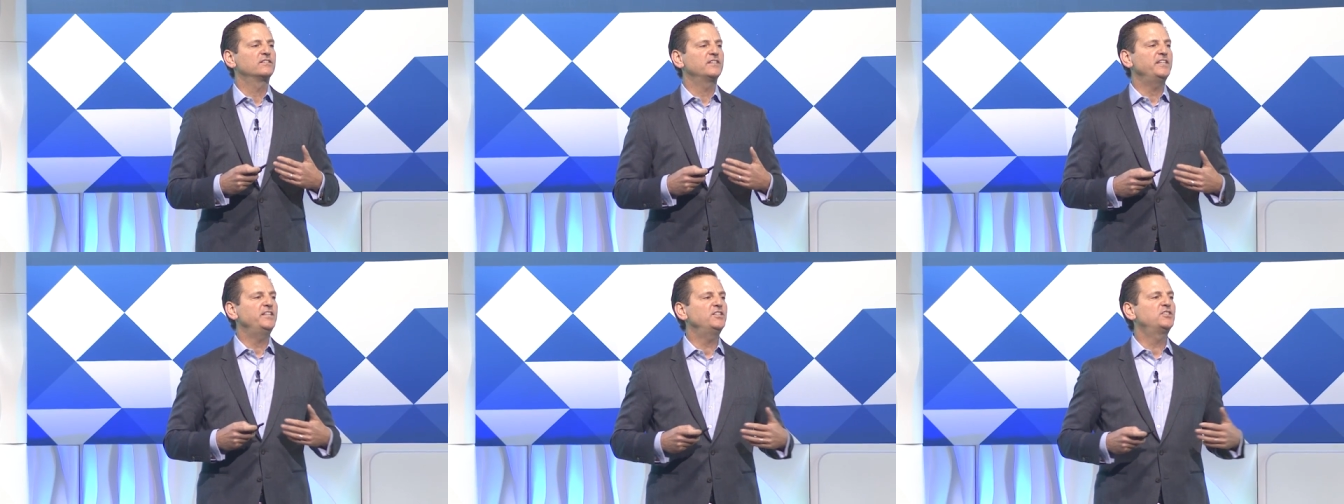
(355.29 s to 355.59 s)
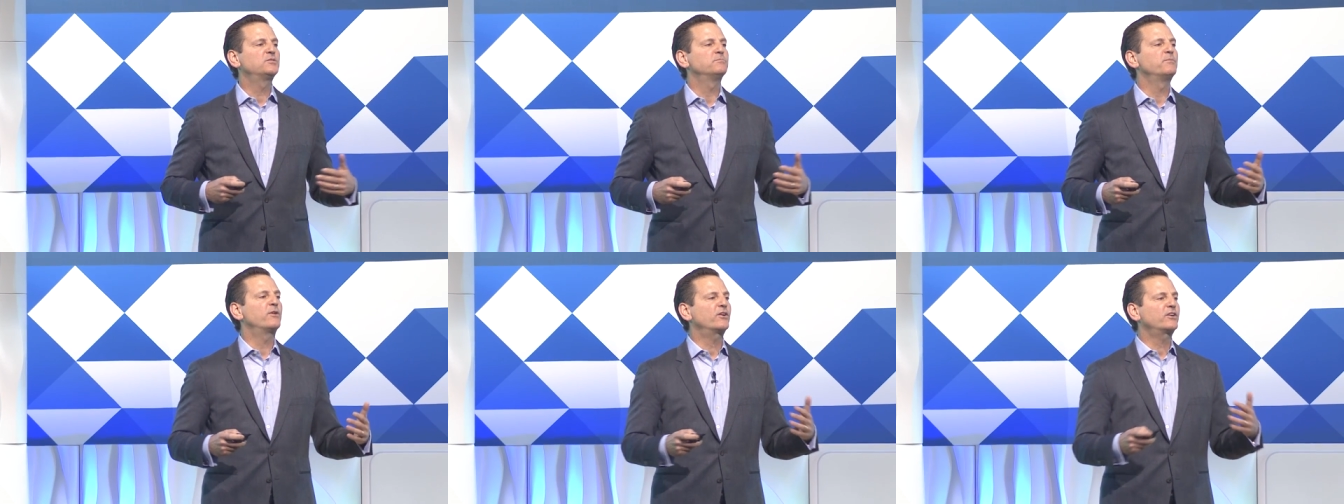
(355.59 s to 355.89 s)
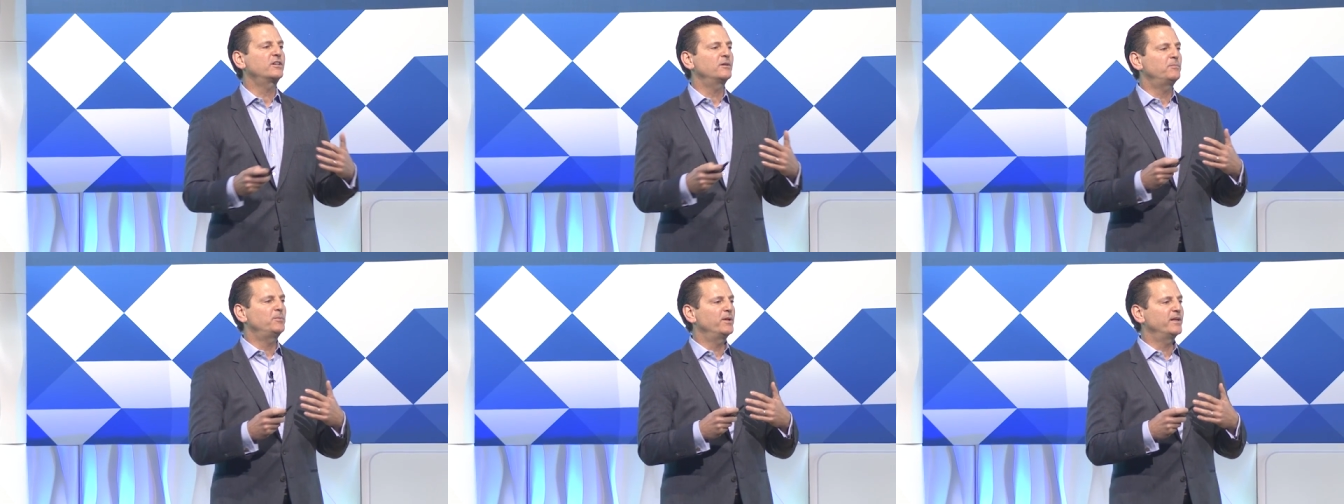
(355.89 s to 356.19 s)
each
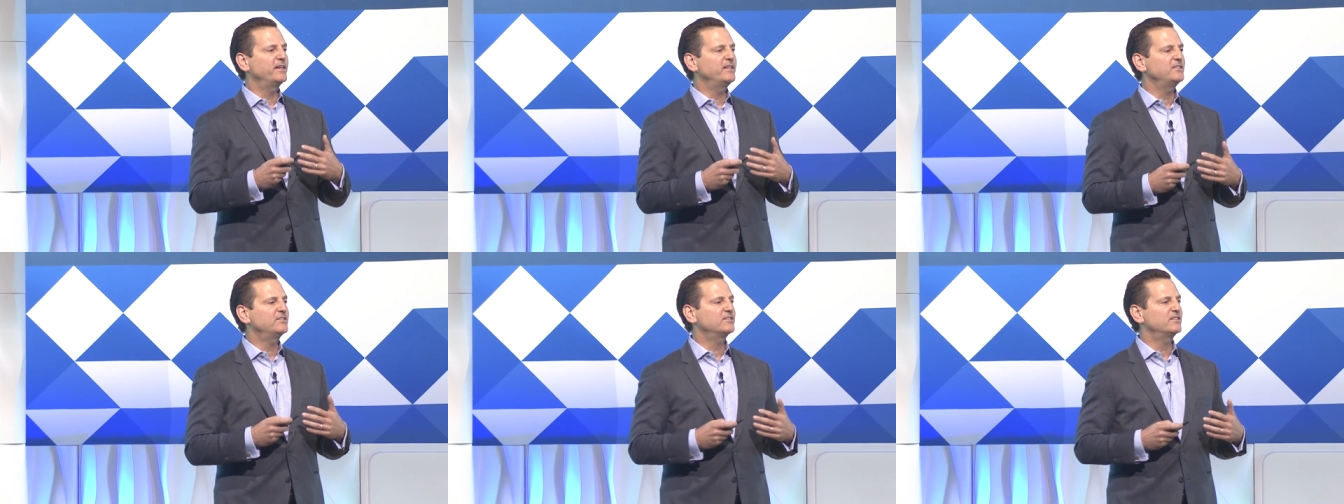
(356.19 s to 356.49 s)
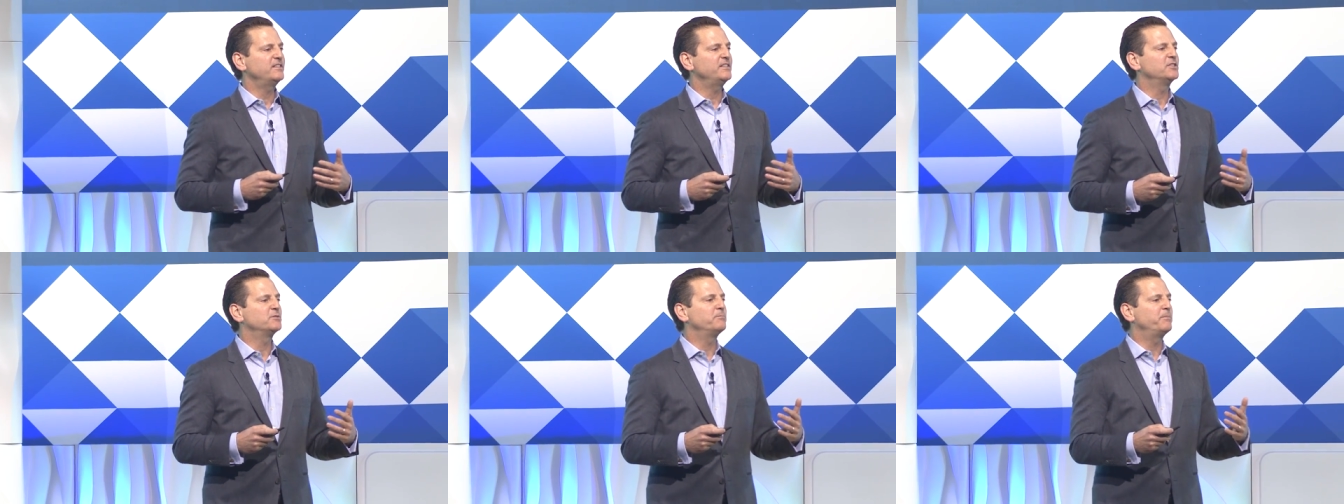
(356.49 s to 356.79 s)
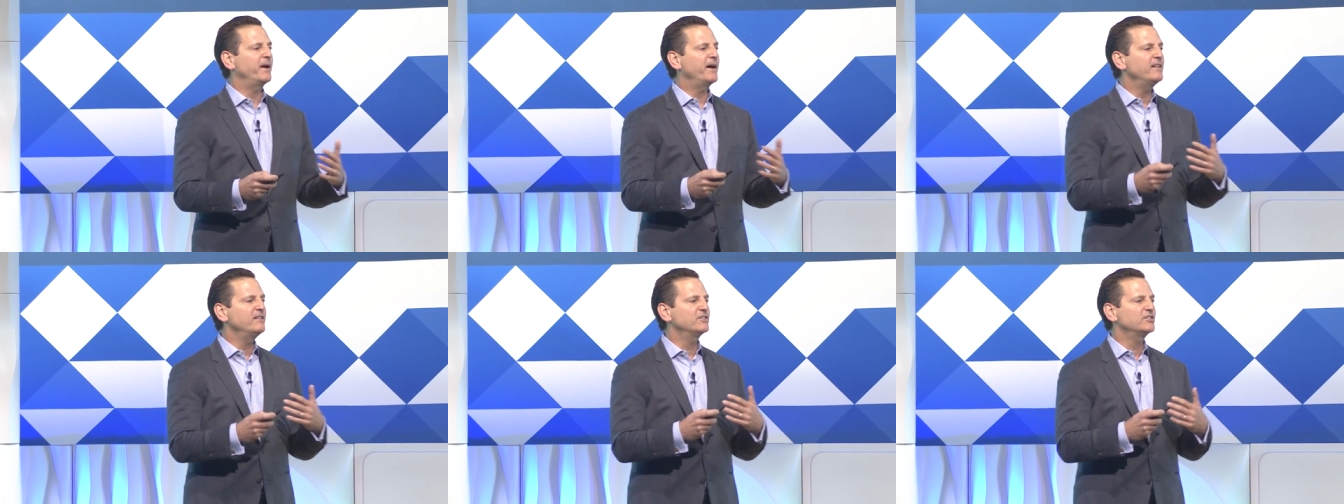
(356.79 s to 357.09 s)
marketplace, each
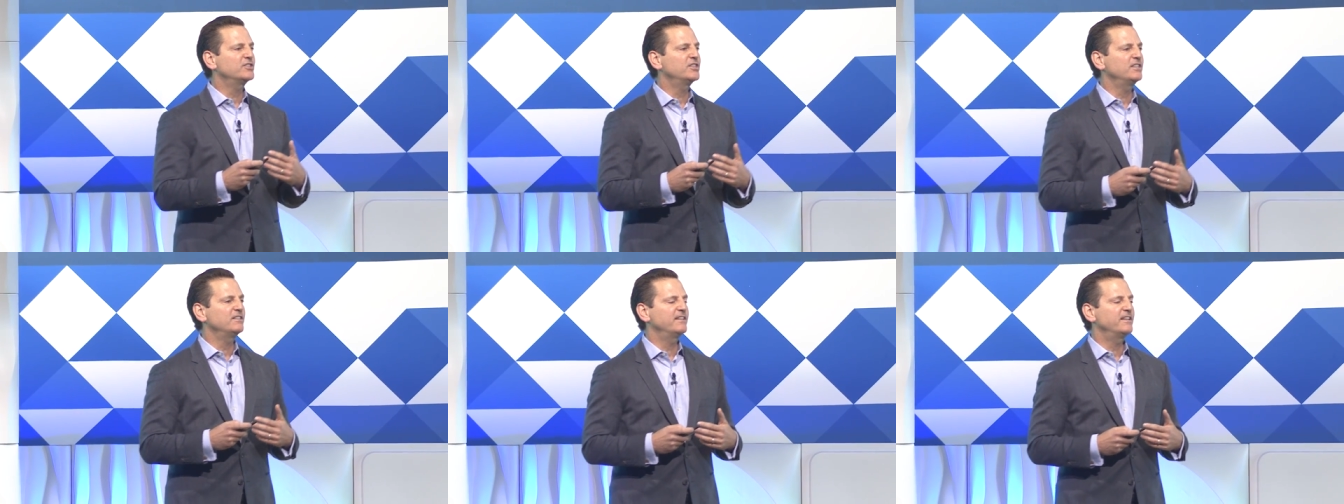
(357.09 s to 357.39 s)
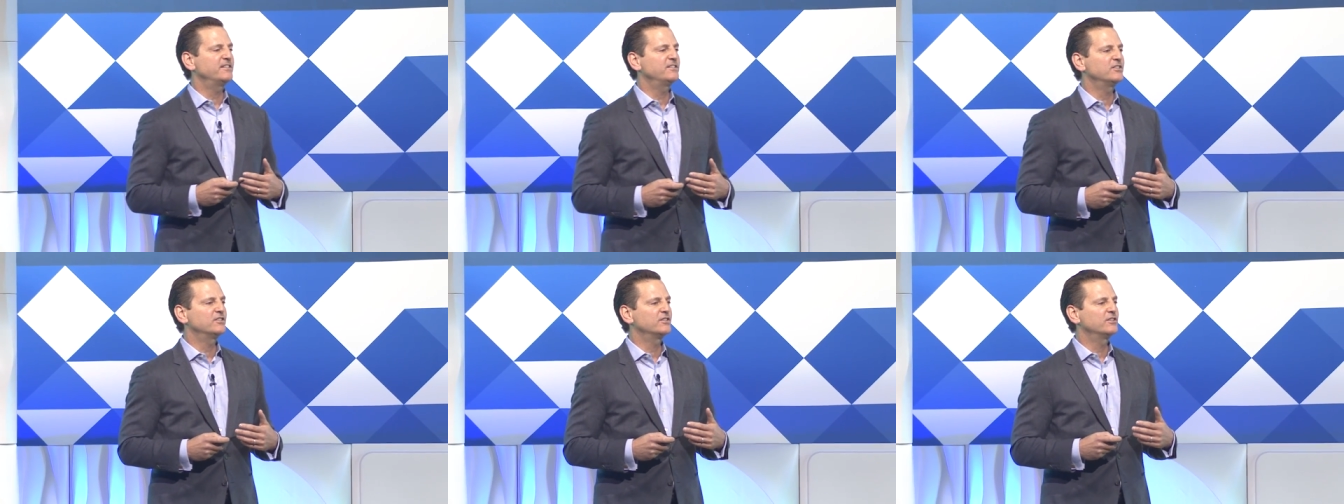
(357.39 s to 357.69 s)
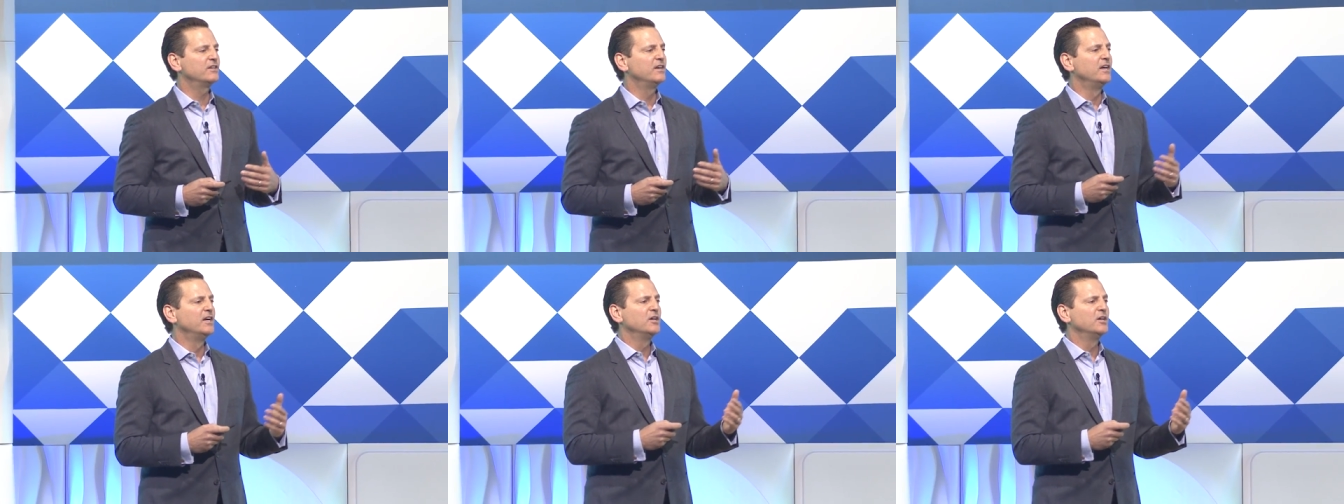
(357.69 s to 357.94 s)
balance sheet lender,